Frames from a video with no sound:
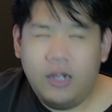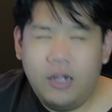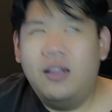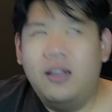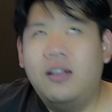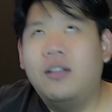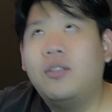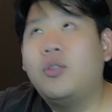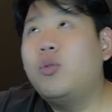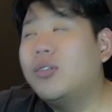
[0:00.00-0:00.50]

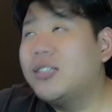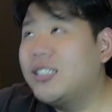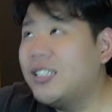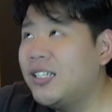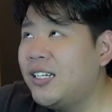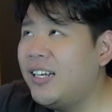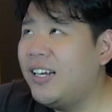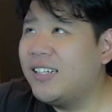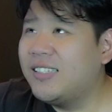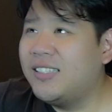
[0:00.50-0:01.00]
To a
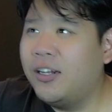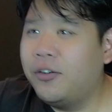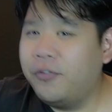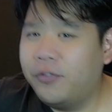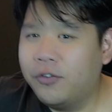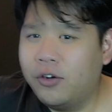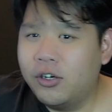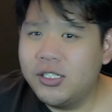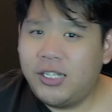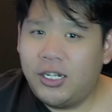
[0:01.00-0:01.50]
certain extent, of
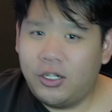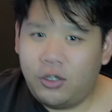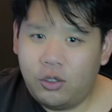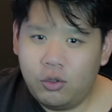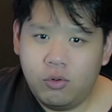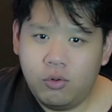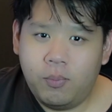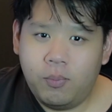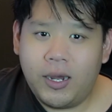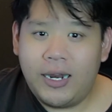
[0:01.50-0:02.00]
course they
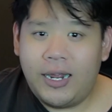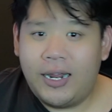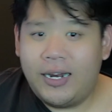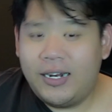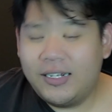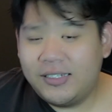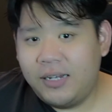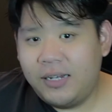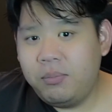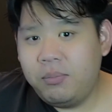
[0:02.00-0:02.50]
do, but at the
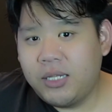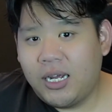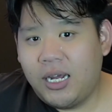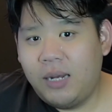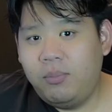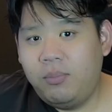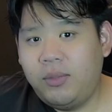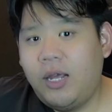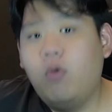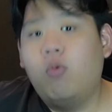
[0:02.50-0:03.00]
same
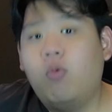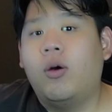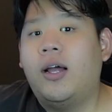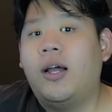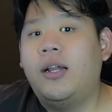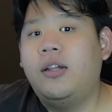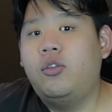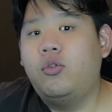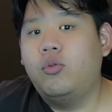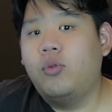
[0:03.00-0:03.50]
time, they
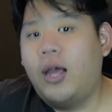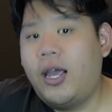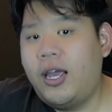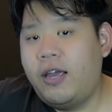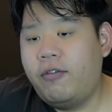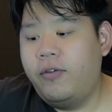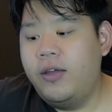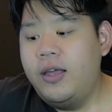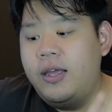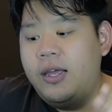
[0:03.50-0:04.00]
want to
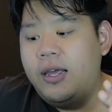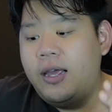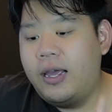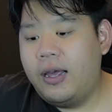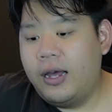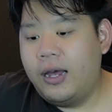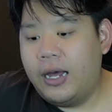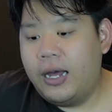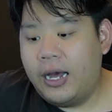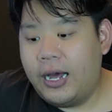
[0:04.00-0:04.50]
have
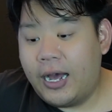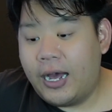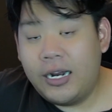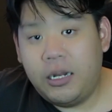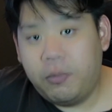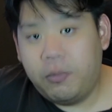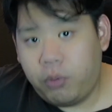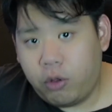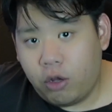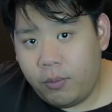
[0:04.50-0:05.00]

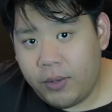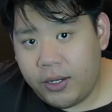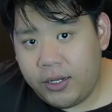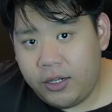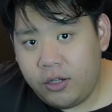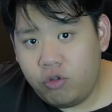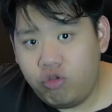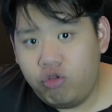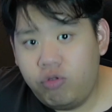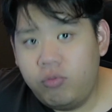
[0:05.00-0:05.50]
unemployment
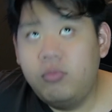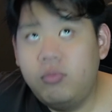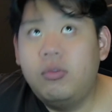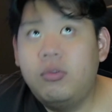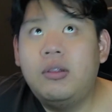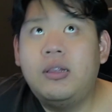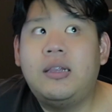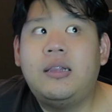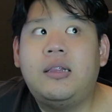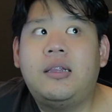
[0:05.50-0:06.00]

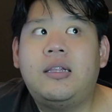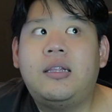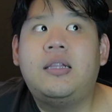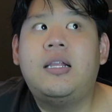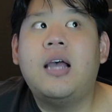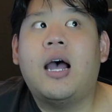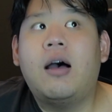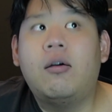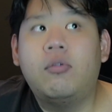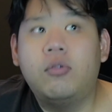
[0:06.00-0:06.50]

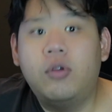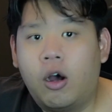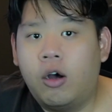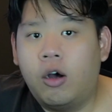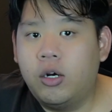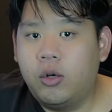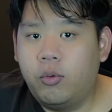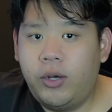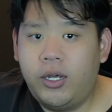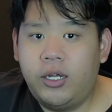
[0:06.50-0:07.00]
down all
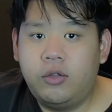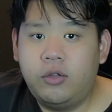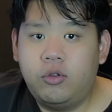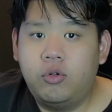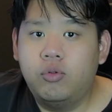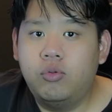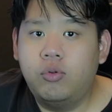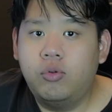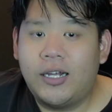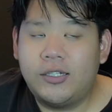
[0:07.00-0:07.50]
the way
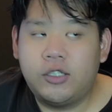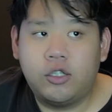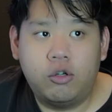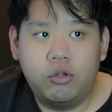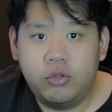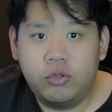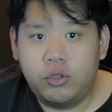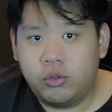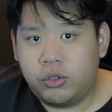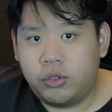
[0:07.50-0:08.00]
to as
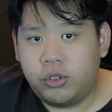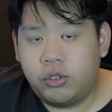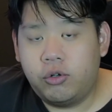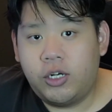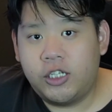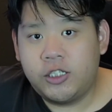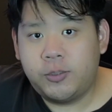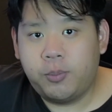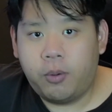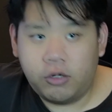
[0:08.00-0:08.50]
close to zero
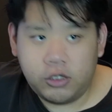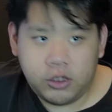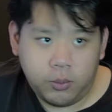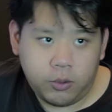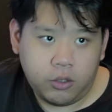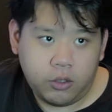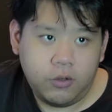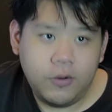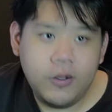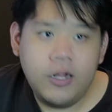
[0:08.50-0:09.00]
as
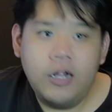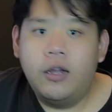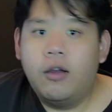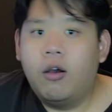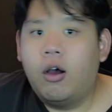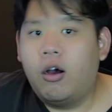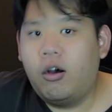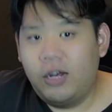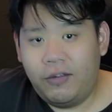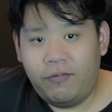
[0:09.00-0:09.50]
possible,
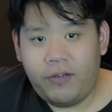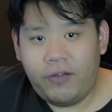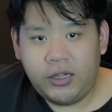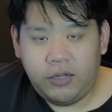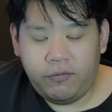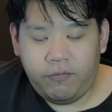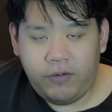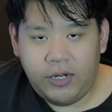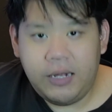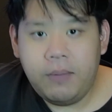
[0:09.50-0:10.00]
or
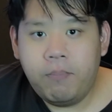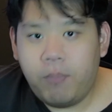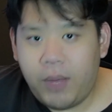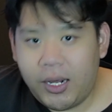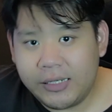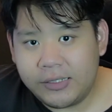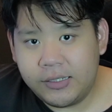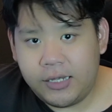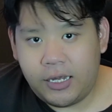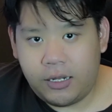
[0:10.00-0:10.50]
effectively
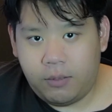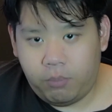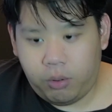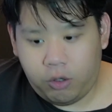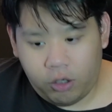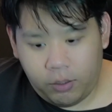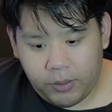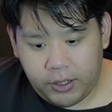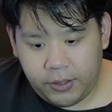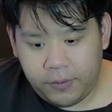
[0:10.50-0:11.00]
max
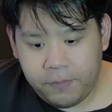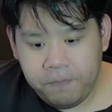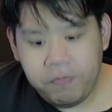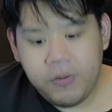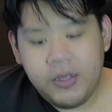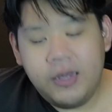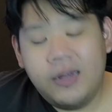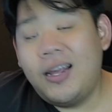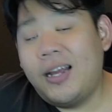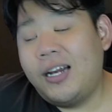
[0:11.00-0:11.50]
employment.
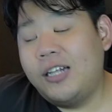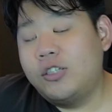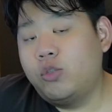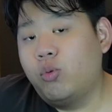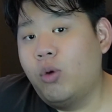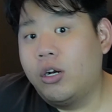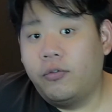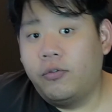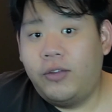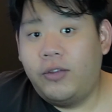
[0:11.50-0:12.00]
That is
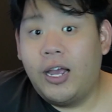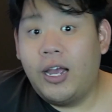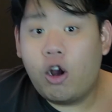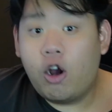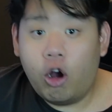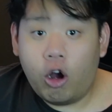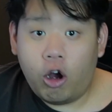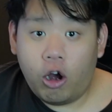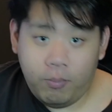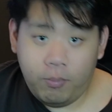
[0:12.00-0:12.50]
one of their
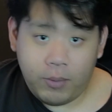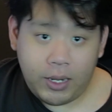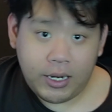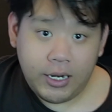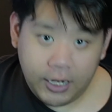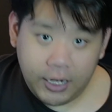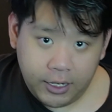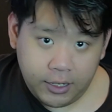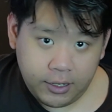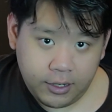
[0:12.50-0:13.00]
core
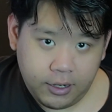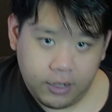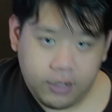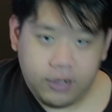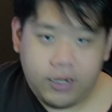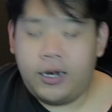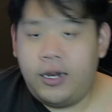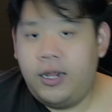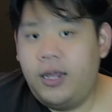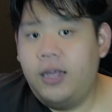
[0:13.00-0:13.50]
mandate
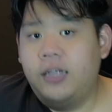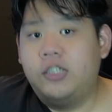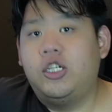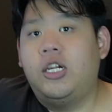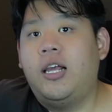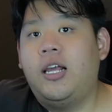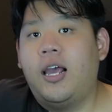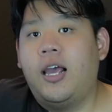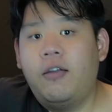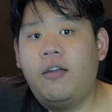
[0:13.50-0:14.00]
that they
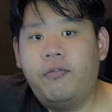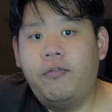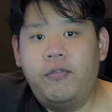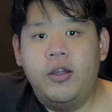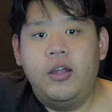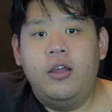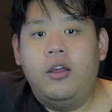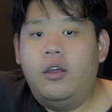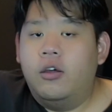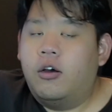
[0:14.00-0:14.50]
actually have.
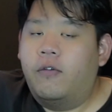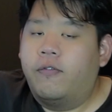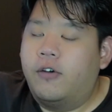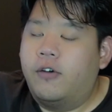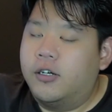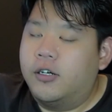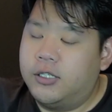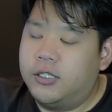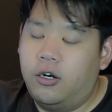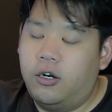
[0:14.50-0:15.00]
Of
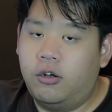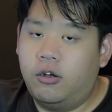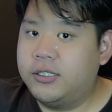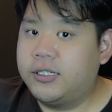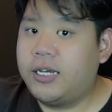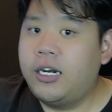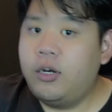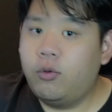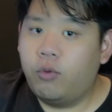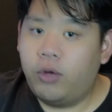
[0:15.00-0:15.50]
course,
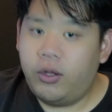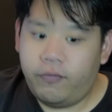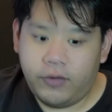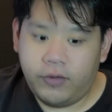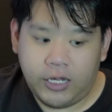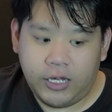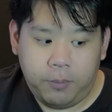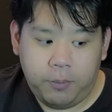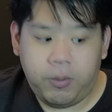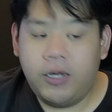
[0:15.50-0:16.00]
alongside with
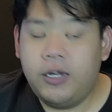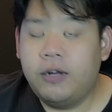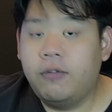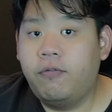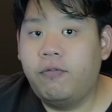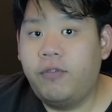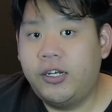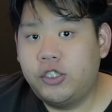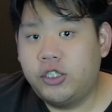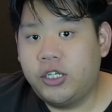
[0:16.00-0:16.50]
keeping
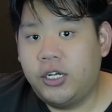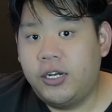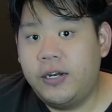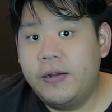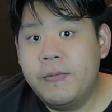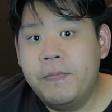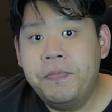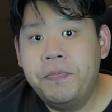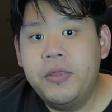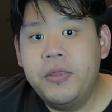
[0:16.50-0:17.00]
inflation
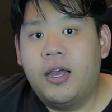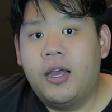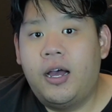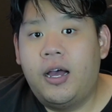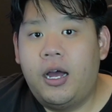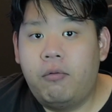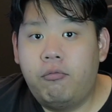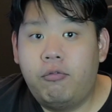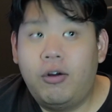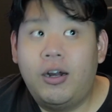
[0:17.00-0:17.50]

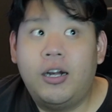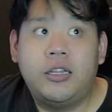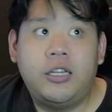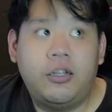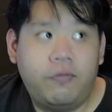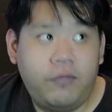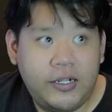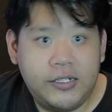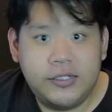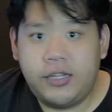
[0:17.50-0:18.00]

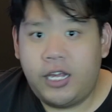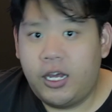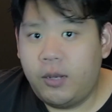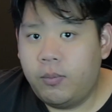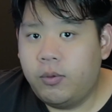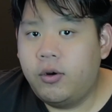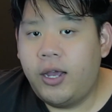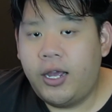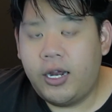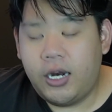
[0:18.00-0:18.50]
relatively
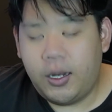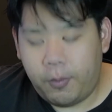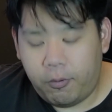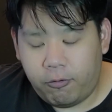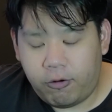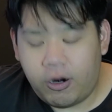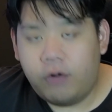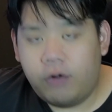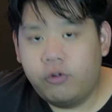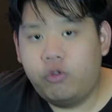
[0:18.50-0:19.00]
stable at
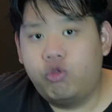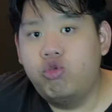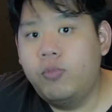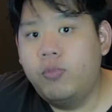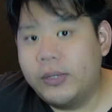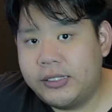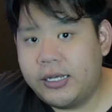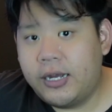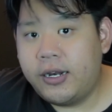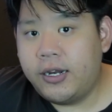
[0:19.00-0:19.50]
around
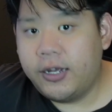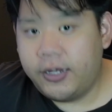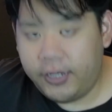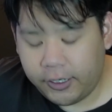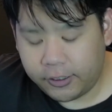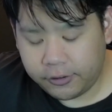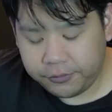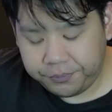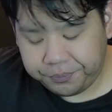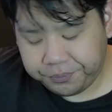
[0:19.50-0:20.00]
2% a year.